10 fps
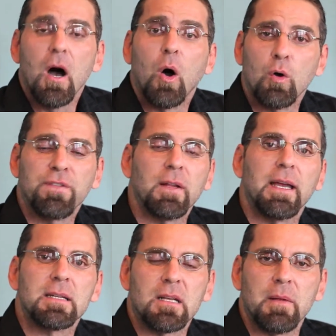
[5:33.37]

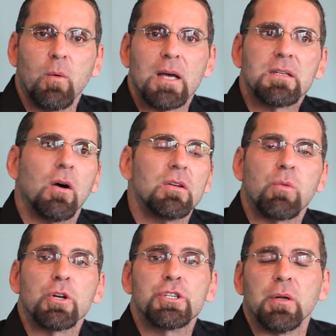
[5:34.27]
Hopefully it's going to be West Coast.
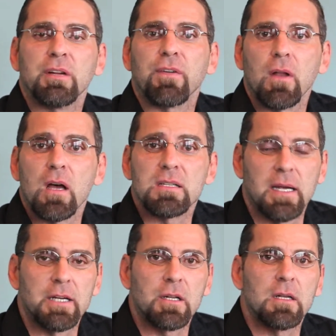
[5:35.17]
We're shooting for Los
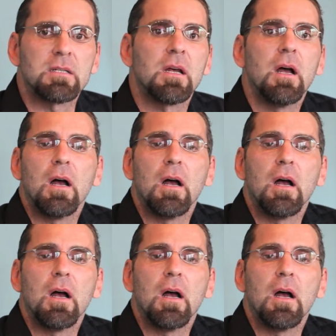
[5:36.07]
Angeles.